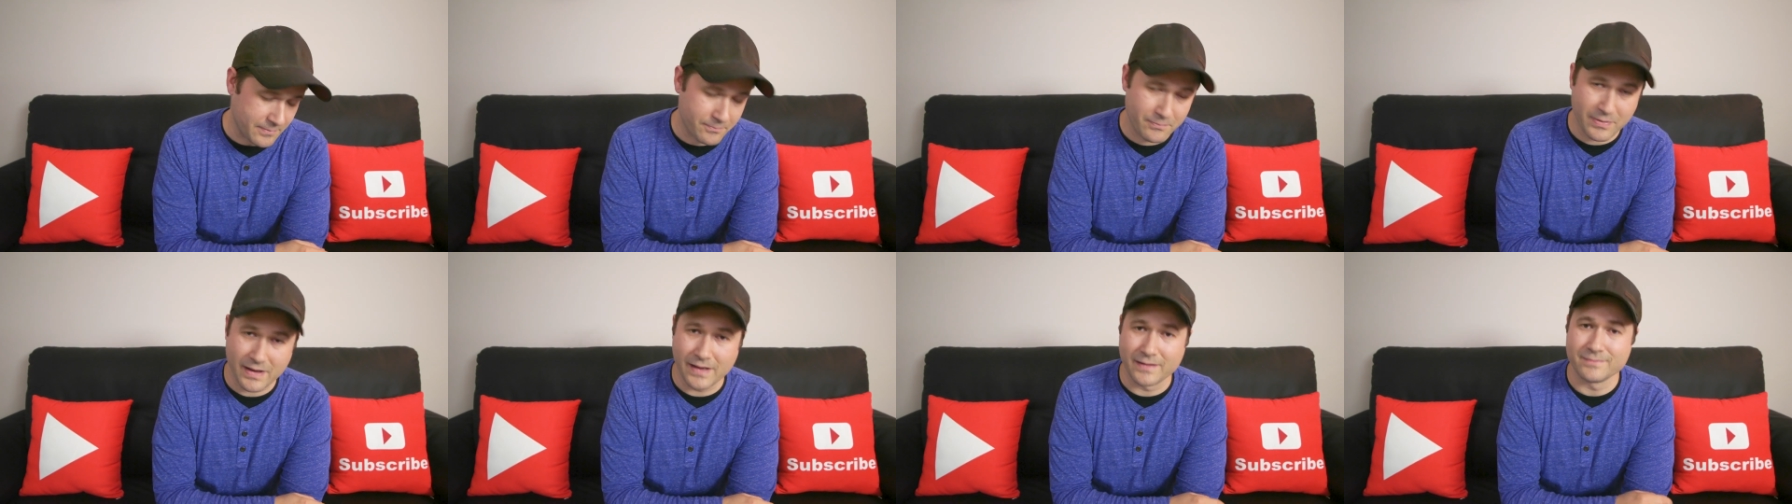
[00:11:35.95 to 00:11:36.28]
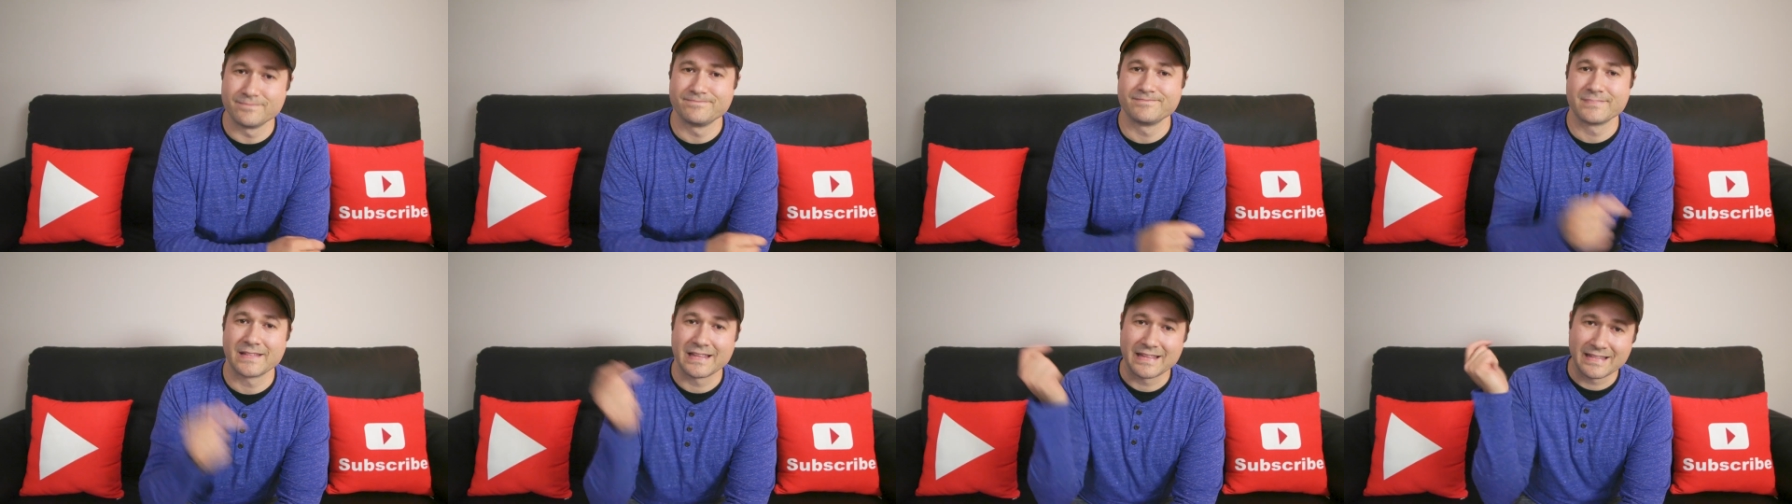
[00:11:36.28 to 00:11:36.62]

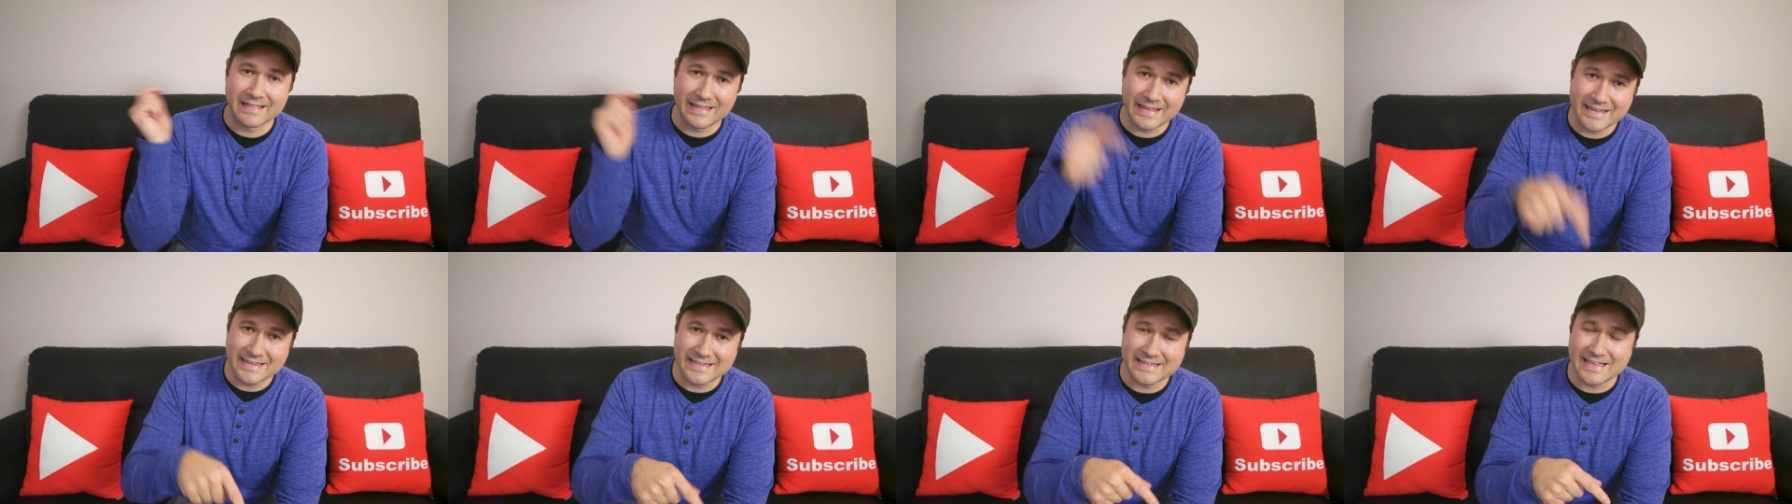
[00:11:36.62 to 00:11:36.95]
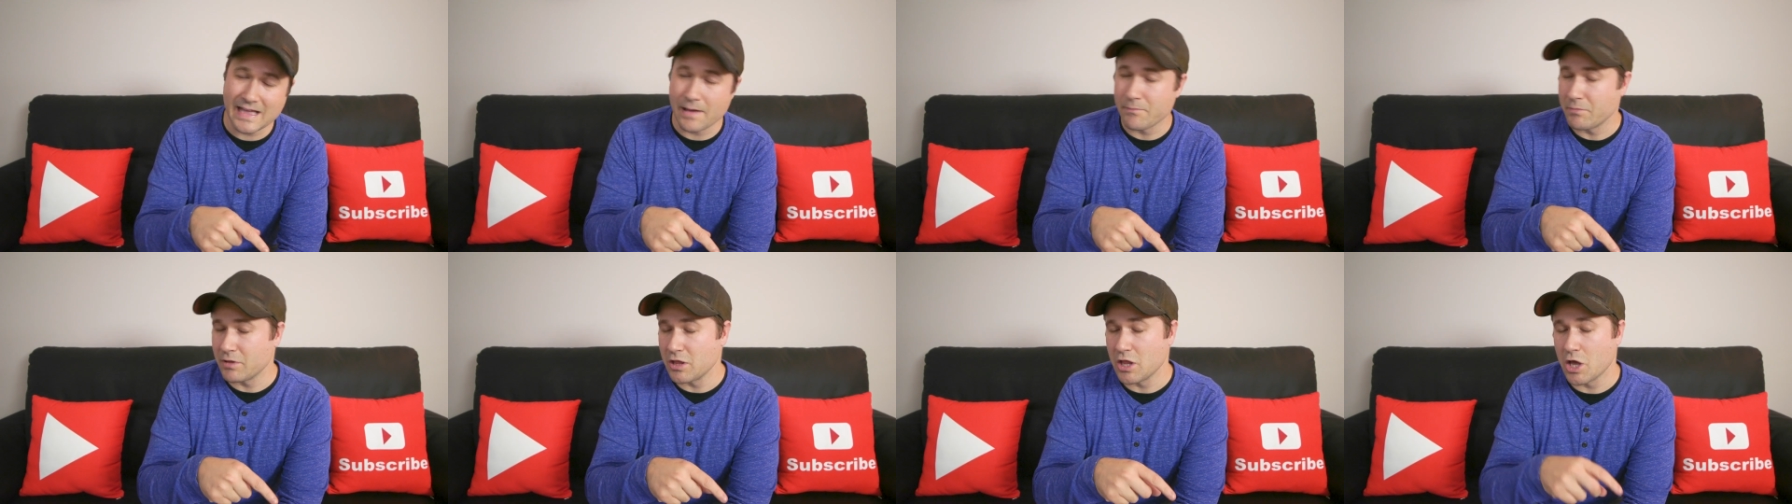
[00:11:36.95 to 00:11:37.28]
but Links
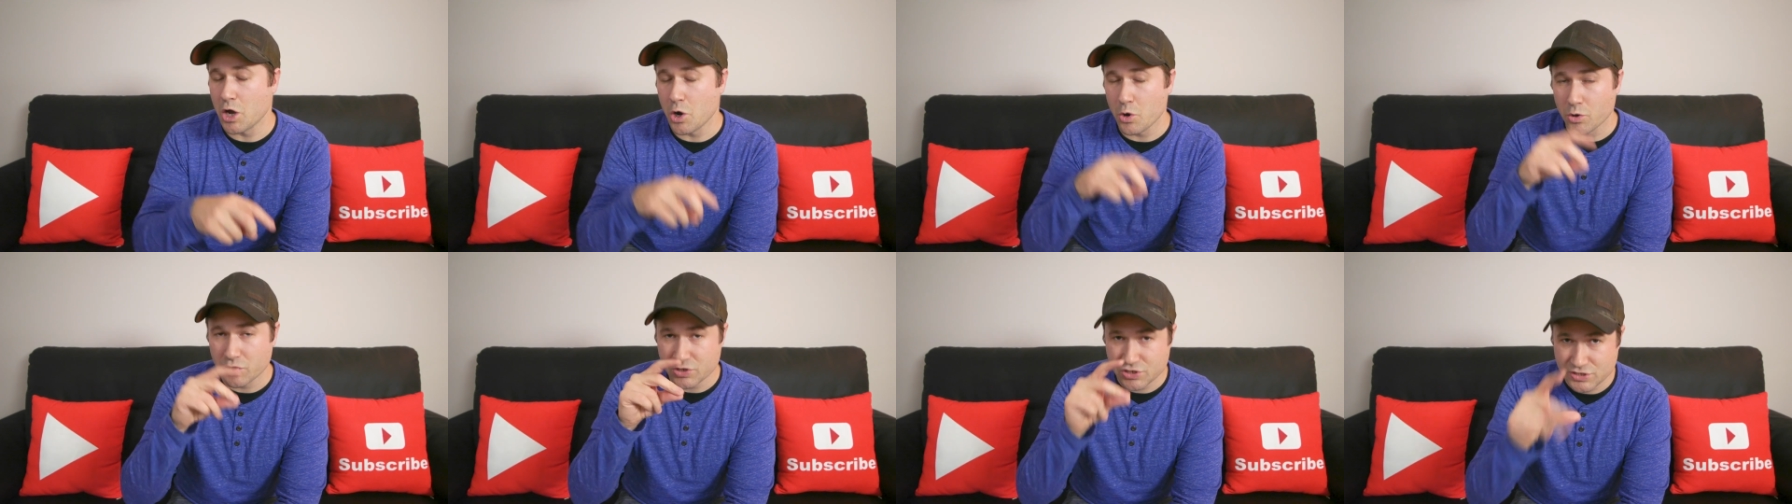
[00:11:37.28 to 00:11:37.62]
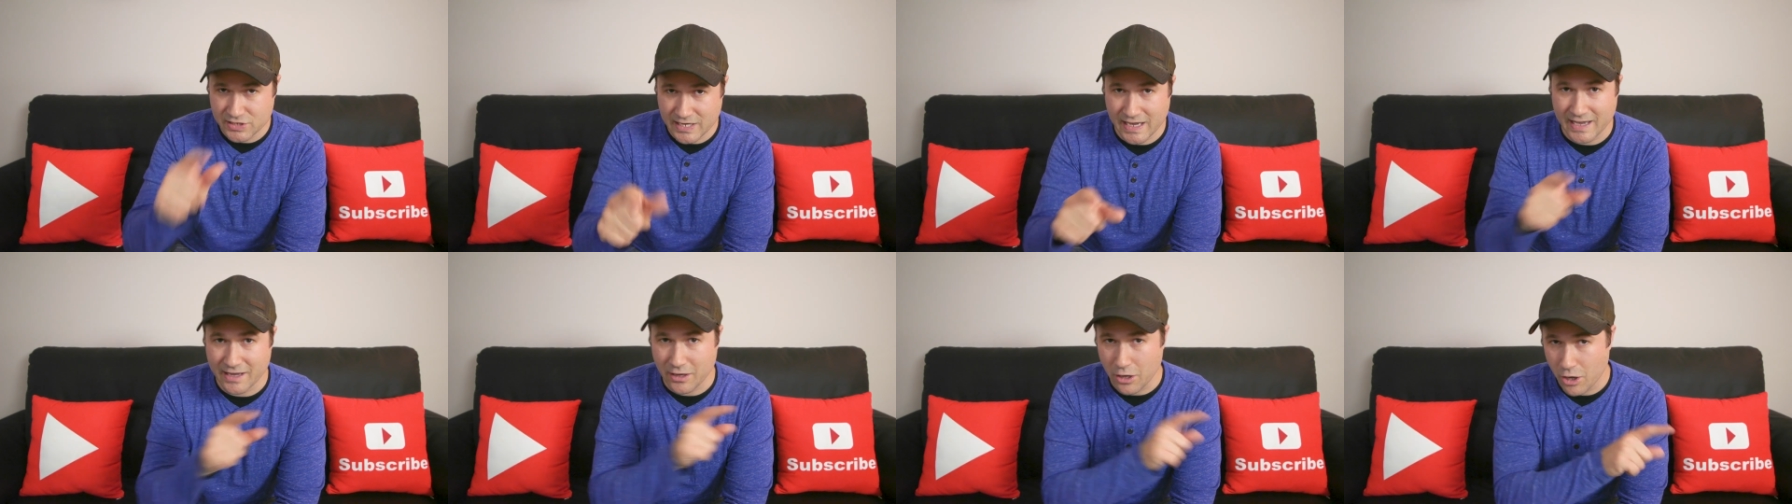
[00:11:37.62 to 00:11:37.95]
down below,
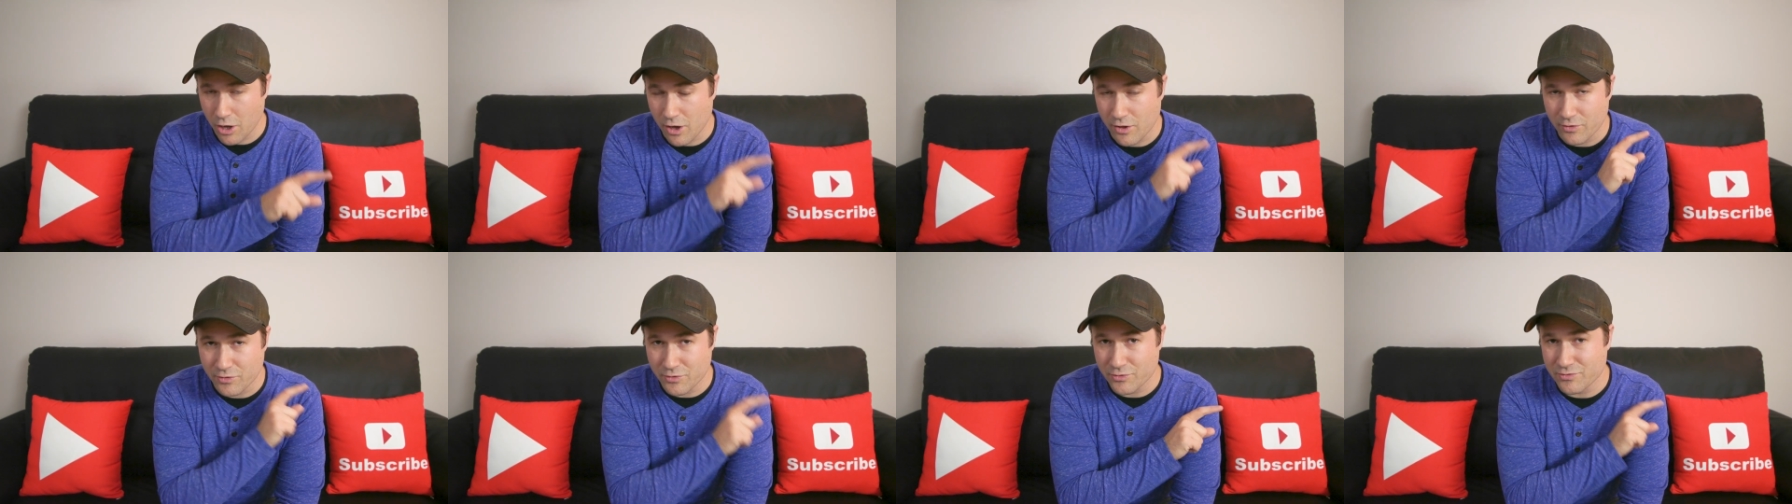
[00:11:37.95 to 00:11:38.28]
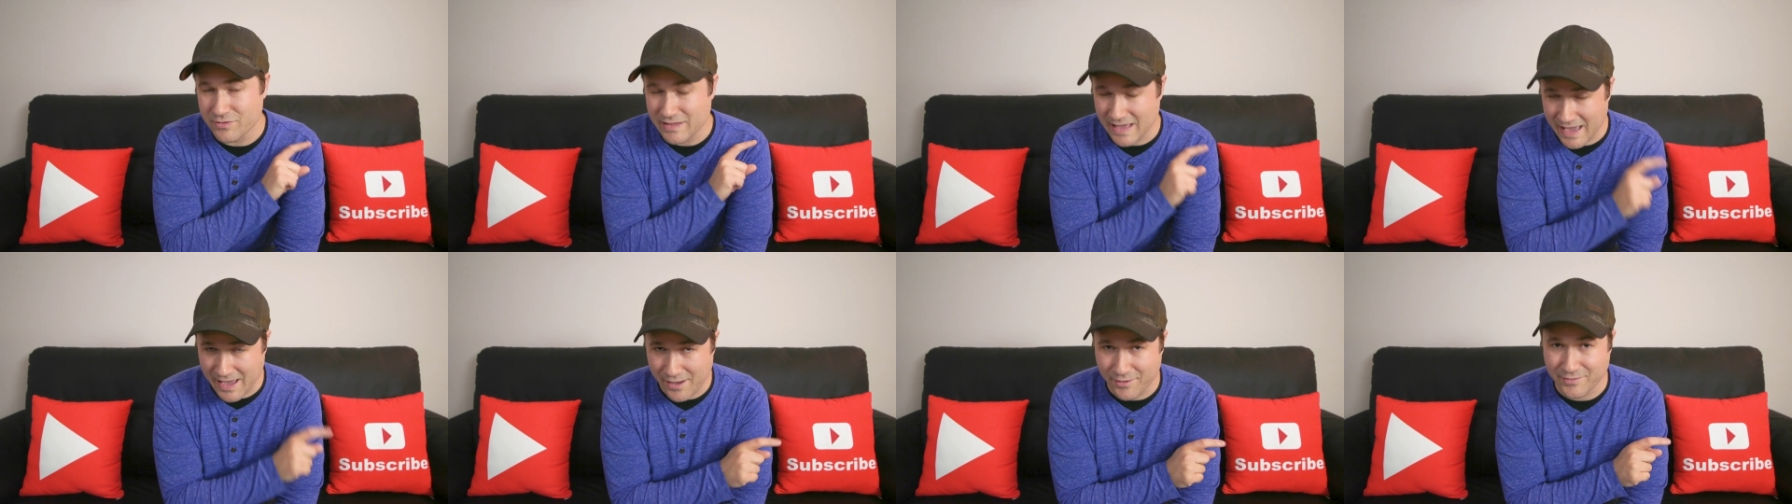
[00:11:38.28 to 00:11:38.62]
check all
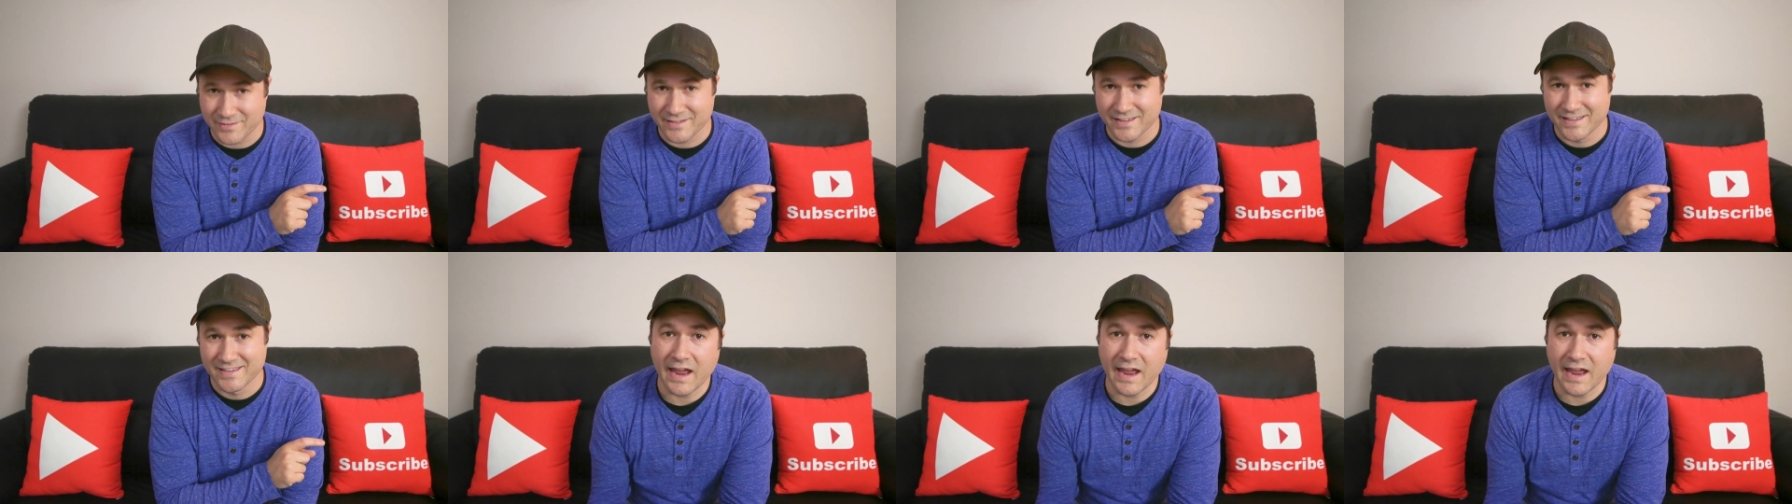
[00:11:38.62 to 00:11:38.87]
those out.